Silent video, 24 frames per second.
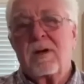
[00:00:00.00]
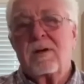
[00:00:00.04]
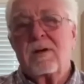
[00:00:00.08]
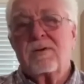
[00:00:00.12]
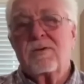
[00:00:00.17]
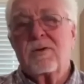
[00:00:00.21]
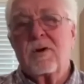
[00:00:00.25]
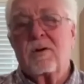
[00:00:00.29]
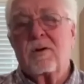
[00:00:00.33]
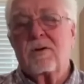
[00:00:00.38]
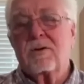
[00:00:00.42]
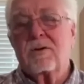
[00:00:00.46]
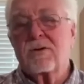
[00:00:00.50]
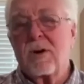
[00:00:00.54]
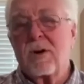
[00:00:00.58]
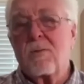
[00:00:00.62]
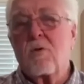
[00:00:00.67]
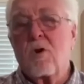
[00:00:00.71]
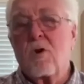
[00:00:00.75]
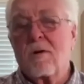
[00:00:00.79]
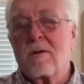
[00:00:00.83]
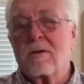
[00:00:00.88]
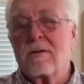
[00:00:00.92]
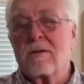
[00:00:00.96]
So
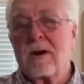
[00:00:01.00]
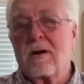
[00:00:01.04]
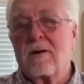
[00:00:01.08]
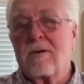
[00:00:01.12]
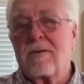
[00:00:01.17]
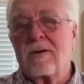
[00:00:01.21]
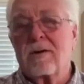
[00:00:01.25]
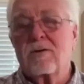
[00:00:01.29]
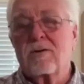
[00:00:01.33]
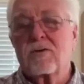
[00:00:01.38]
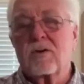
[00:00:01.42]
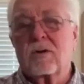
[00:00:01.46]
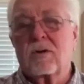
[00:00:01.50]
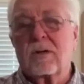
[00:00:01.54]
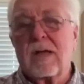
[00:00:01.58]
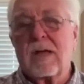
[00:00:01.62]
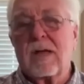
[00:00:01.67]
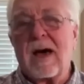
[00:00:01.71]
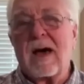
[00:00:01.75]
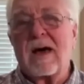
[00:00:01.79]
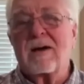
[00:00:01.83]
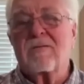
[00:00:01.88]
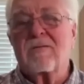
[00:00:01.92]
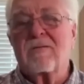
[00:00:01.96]
somewhere in there, there's a
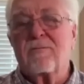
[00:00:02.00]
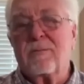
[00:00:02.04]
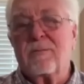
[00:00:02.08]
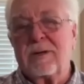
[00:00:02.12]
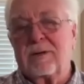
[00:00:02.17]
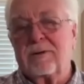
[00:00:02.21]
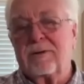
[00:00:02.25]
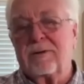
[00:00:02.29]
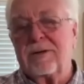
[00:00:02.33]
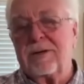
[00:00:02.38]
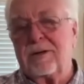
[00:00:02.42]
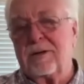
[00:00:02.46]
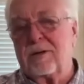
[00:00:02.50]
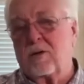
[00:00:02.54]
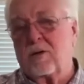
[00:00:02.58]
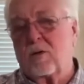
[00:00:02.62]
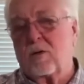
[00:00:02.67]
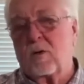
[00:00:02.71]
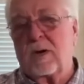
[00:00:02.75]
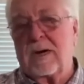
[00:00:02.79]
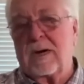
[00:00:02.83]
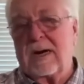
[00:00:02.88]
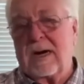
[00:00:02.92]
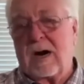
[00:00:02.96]
lot of building
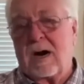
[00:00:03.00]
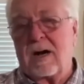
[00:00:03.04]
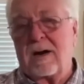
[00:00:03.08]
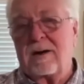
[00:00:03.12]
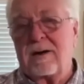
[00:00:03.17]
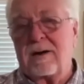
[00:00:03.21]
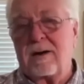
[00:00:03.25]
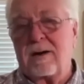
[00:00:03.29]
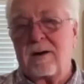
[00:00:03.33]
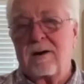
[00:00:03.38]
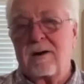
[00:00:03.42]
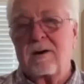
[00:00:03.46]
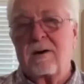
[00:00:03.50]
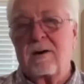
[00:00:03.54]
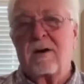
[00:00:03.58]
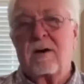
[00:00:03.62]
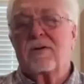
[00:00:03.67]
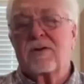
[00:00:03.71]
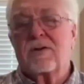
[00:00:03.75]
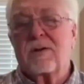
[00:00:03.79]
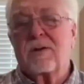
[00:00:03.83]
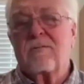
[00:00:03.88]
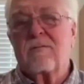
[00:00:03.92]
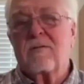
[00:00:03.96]
going on here.
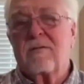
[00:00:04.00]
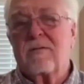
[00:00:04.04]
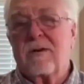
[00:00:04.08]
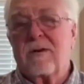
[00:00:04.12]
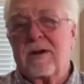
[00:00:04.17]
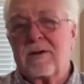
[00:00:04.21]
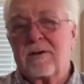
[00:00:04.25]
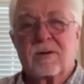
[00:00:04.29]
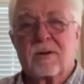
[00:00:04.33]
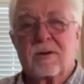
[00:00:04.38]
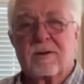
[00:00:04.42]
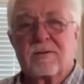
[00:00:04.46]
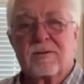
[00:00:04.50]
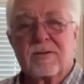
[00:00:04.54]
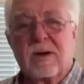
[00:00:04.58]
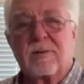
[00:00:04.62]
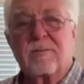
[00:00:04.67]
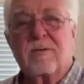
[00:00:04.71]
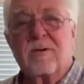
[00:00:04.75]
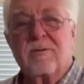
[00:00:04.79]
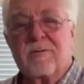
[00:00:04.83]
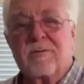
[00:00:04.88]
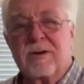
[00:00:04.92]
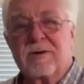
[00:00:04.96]
Some of it is
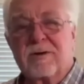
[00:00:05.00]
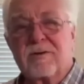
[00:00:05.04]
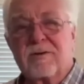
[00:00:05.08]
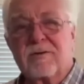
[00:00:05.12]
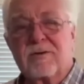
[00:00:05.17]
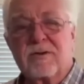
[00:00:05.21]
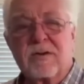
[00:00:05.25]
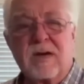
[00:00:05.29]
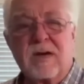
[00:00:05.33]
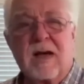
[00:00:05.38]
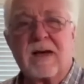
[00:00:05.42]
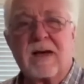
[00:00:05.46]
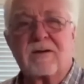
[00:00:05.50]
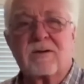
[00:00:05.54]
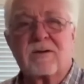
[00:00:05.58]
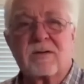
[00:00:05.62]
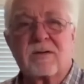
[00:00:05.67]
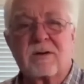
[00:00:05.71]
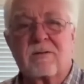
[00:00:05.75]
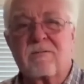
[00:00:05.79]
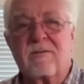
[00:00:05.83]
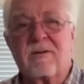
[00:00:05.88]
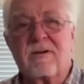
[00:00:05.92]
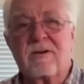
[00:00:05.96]
subdivision size,
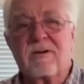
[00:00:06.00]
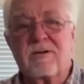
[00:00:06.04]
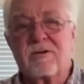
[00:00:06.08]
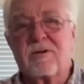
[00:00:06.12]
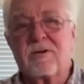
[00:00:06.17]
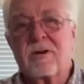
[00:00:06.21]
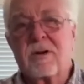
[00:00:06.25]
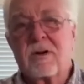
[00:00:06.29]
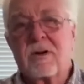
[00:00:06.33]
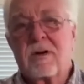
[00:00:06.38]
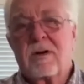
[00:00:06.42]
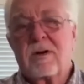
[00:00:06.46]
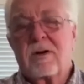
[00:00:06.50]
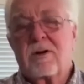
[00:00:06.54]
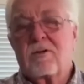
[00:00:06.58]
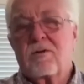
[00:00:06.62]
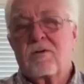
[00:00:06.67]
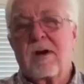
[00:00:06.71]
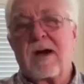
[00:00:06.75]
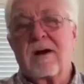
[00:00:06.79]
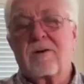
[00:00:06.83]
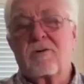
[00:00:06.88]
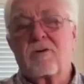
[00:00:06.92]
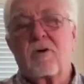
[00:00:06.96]
some of it is
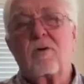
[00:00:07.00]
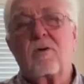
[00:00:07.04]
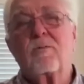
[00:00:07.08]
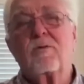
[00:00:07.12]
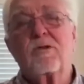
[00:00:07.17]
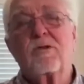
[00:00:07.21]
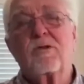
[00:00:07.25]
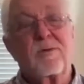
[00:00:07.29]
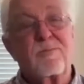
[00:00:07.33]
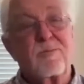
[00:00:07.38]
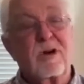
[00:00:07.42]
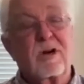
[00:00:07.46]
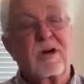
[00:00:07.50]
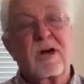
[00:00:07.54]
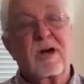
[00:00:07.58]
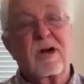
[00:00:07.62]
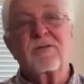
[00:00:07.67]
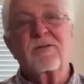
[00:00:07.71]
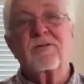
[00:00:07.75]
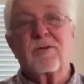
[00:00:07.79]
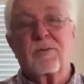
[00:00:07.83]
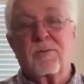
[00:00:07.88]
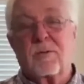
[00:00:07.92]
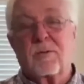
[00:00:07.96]
tract homes, some are
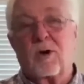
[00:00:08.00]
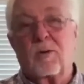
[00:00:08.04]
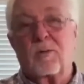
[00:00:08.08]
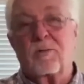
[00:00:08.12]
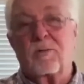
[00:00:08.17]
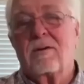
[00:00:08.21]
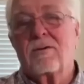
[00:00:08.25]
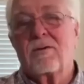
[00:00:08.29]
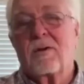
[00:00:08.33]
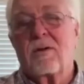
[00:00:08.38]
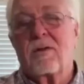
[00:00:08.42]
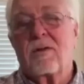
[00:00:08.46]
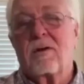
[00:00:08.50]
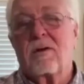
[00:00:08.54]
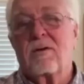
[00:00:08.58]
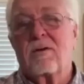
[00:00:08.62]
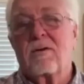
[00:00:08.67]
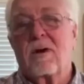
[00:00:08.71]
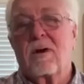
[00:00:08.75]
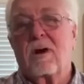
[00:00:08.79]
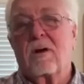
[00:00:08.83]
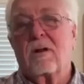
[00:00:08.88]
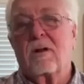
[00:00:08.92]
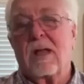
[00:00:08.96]
custom homes. So there are
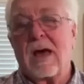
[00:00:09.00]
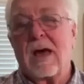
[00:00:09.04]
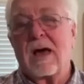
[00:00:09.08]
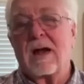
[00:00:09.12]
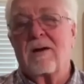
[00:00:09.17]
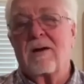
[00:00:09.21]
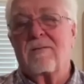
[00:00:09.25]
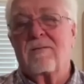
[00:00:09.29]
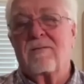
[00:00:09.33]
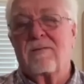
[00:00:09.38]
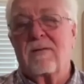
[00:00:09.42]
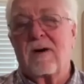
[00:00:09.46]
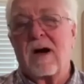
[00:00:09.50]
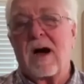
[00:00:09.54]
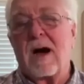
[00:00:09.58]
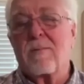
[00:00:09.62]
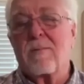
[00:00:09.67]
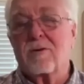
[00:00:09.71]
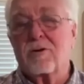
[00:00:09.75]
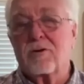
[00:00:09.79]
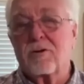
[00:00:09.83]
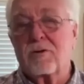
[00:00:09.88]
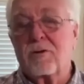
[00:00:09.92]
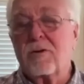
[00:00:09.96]
a lot of
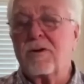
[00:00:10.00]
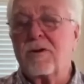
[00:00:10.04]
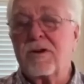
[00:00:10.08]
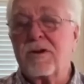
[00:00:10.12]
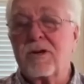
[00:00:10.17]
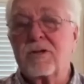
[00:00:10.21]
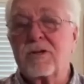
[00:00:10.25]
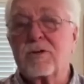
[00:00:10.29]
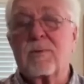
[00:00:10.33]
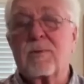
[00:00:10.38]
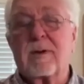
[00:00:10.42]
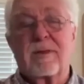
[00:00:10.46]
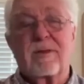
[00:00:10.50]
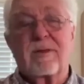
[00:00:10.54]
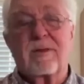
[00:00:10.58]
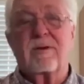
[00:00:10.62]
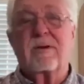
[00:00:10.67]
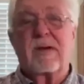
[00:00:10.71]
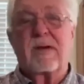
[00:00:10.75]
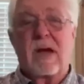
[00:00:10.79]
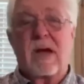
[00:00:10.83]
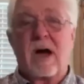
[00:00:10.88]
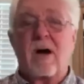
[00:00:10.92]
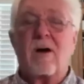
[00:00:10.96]
opportunities, but there's
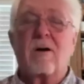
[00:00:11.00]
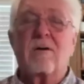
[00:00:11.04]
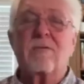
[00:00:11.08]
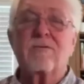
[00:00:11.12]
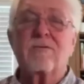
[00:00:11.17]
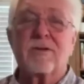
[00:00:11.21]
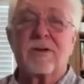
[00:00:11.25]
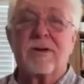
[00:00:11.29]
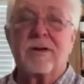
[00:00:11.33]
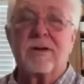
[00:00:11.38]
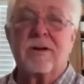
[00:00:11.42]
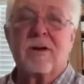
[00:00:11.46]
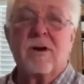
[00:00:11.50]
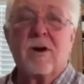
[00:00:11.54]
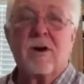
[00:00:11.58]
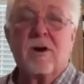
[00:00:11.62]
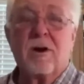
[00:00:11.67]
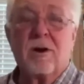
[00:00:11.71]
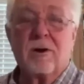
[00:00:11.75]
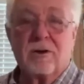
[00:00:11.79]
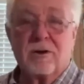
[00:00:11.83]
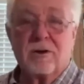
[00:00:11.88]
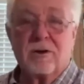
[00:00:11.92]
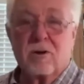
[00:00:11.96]
a housing
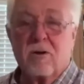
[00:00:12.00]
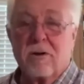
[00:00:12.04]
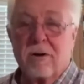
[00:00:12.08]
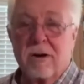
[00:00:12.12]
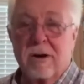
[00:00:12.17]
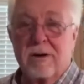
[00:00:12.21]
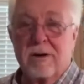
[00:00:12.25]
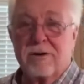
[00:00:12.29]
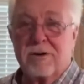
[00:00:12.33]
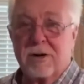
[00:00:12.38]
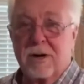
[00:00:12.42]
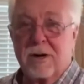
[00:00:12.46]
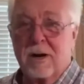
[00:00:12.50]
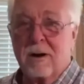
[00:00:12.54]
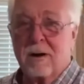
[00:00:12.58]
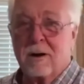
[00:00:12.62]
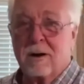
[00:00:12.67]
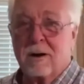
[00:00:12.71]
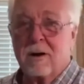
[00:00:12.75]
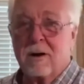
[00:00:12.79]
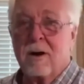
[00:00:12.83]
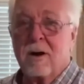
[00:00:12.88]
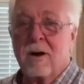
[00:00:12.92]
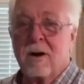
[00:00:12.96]
shortage
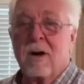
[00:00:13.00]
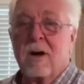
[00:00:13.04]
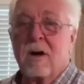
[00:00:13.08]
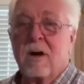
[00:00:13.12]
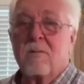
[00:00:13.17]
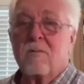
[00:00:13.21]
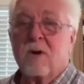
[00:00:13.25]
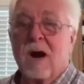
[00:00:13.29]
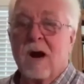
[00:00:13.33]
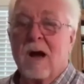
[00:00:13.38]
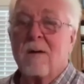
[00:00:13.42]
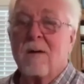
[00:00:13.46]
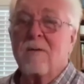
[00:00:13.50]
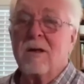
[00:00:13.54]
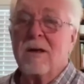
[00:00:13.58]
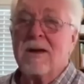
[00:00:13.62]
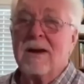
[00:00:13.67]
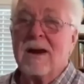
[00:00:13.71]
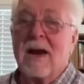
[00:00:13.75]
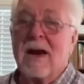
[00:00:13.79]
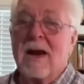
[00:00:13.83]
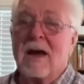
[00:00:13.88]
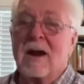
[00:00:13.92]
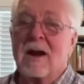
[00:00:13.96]
here, probably
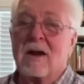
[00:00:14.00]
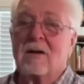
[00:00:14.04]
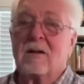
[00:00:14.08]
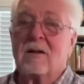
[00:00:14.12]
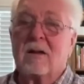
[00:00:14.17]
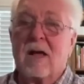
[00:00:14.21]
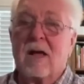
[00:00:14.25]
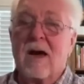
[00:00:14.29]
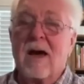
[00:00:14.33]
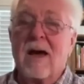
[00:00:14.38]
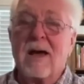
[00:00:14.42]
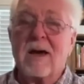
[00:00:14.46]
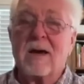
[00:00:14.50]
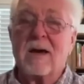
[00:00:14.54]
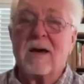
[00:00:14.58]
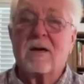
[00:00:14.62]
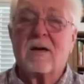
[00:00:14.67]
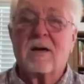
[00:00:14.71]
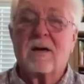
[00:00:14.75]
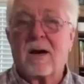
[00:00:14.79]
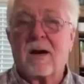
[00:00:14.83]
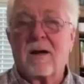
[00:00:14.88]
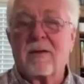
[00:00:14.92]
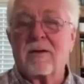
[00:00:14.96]
not unlike
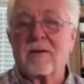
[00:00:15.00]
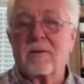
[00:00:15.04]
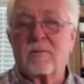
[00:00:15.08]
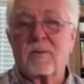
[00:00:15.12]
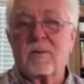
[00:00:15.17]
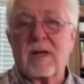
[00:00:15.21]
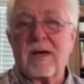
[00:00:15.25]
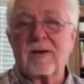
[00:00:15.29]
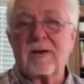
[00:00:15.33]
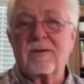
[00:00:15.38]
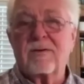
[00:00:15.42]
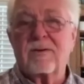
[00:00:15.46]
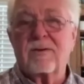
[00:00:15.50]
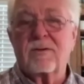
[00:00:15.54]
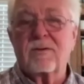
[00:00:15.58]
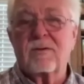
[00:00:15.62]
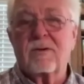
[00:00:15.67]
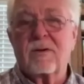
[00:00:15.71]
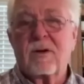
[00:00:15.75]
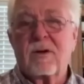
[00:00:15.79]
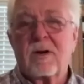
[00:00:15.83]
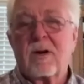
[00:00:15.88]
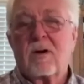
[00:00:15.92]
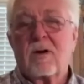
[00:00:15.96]
other
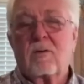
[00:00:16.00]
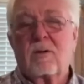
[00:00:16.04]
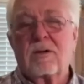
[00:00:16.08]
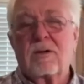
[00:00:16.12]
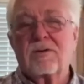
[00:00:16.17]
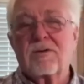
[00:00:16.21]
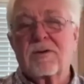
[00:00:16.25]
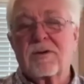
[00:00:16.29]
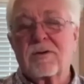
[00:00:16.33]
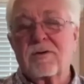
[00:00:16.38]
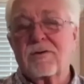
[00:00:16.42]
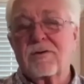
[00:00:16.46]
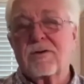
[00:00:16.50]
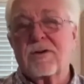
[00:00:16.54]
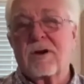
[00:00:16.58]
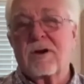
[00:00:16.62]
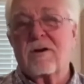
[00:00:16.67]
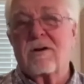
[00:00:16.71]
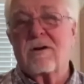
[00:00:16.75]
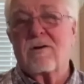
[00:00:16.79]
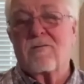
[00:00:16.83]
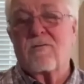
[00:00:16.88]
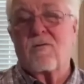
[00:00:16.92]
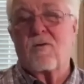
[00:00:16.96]
places. What's
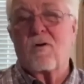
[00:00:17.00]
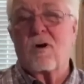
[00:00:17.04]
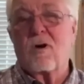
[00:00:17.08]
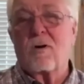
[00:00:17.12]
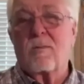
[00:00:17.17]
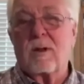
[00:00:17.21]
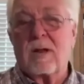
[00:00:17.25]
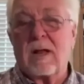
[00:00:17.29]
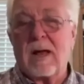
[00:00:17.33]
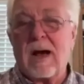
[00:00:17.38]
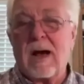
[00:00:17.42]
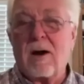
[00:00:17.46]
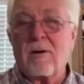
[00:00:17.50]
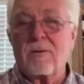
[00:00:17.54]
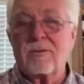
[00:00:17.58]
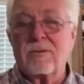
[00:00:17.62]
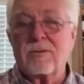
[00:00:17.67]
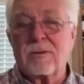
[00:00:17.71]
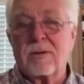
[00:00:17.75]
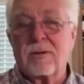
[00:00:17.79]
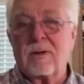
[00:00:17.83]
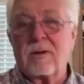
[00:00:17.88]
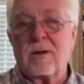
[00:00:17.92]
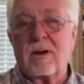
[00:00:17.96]
considered affordable
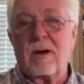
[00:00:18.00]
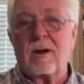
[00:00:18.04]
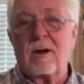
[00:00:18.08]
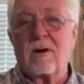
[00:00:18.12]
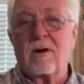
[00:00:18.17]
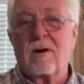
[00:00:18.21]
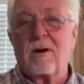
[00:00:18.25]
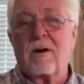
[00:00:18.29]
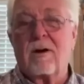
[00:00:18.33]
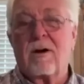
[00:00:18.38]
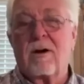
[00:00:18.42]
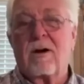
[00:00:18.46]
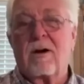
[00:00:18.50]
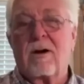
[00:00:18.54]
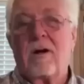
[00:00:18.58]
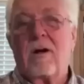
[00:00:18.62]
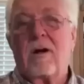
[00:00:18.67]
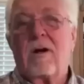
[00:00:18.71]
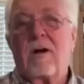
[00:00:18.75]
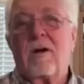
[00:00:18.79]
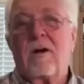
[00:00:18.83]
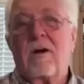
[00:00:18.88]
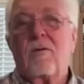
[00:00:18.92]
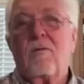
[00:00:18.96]
housing here
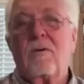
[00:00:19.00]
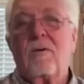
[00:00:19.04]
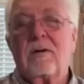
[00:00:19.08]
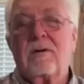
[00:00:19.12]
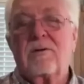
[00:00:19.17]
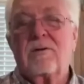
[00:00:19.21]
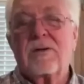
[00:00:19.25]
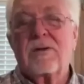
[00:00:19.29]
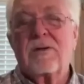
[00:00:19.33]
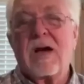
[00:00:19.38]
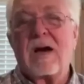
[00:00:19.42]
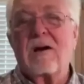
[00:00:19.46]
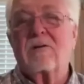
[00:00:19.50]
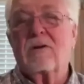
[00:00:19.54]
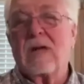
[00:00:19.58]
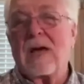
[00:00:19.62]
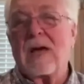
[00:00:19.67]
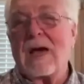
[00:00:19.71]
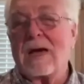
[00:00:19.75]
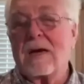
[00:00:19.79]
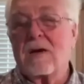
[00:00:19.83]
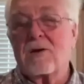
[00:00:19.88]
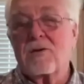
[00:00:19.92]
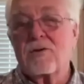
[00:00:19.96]
would sound
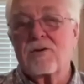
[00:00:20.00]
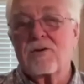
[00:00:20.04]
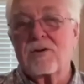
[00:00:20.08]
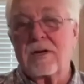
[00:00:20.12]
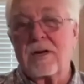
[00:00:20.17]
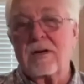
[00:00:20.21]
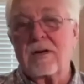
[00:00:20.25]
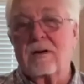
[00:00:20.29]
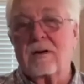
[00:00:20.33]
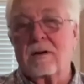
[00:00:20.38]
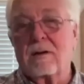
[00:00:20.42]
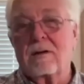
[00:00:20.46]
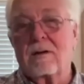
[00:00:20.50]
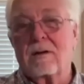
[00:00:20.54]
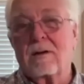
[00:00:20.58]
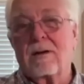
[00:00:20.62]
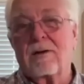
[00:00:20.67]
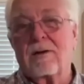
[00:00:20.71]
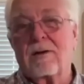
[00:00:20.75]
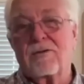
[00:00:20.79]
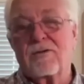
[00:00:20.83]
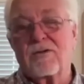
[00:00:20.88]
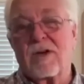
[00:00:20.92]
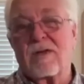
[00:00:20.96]
like a steal
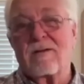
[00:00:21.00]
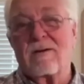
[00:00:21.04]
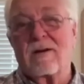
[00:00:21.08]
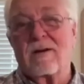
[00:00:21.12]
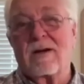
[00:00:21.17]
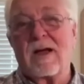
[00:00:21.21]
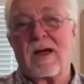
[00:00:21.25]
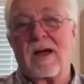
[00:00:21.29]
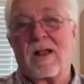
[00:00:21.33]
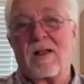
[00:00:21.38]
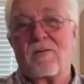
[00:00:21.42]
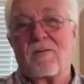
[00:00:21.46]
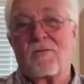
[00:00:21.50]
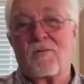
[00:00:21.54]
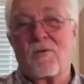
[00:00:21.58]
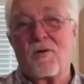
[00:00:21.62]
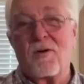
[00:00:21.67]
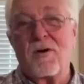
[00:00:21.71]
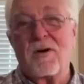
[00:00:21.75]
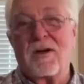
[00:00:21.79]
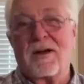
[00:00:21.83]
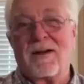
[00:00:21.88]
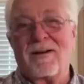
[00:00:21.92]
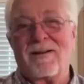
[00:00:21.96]
in Southern
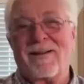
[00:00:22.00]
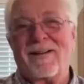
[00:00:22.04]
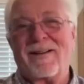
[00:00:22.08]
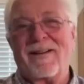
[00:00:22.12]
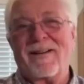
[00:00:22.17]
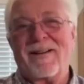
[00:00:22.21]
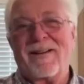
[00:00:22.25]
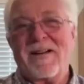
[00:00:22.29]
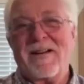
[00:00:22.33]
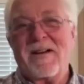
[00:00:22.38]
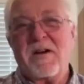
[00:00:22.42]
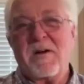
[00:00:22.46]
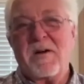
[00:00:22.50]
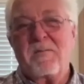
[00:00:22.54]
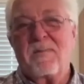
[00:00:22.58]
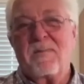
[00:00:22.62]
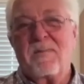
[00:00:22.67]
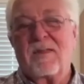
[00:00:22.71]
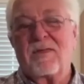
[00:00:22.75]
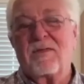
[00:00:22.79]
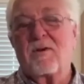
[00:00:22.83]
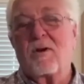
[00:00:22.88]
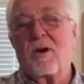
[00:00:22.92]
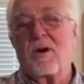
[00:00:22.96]
California,
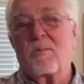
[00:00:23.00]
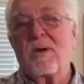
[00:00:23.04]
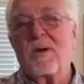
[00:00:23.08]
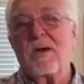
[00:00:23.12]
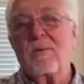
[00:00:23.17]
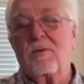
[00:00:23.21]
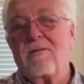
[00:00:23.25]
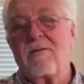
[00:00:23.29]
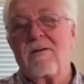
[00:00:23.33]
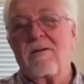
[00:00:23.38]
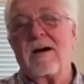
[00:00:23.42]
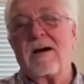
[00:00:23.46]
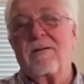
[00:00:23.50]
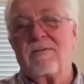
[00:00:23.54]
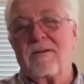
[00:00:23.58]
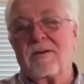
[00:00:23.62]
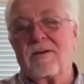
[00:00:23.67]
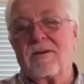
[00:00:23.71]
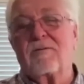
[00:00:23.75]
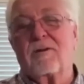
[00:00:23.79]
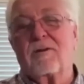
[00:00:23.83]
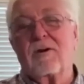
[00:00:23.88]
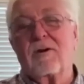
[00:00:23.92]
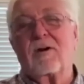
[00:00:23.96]
but there are people who have
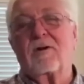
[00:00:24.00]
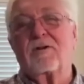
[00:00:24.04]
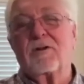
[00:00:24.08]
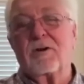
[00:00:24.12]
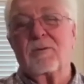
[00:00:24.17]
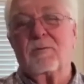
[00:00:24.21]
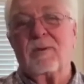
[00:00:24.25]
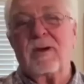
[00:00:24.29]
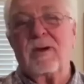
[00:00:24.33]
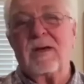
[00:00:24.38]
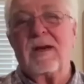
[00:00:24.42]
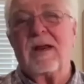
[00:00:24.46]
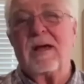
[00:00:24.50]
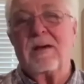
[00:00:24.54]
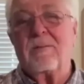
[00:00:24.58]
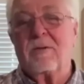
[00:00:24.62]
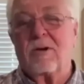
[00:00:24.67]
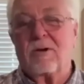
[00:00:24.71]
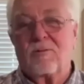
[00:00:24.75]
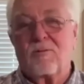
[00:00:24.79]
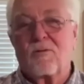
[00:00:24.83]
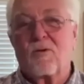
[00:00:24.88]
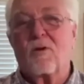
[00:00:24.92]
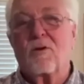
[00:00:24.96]
difficulty being able
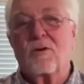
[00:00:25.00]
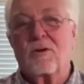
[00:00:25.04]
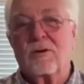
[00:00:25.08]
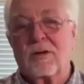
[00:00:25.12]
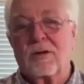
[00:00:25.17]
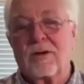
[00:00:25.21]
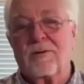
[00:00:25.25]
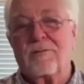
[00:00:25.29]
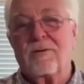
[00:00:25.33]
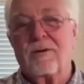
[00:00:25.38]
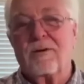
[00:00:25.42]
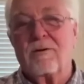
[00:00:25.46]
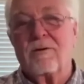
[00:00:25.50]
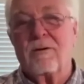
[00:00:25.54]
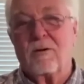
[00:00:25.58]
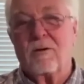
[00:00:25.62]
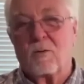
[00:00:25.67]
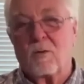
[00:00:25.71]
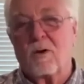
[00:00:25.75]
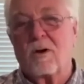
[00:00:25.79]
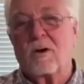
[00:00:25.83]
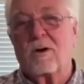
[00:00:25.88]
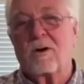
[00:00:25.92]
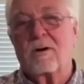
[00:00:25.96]
to afford to live here and
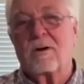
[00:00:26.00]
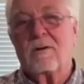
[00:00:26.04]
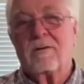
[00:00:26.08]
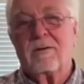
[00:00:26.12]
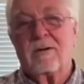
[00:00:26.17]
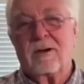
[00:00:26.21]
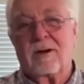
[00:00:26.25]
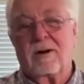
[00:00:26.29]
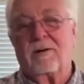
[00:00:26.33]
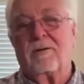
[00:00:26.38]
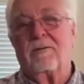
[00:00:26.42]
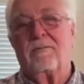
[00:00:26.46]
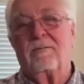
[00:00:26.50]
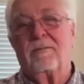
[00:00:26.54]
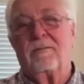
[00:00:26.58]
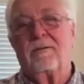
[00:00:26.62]
work here.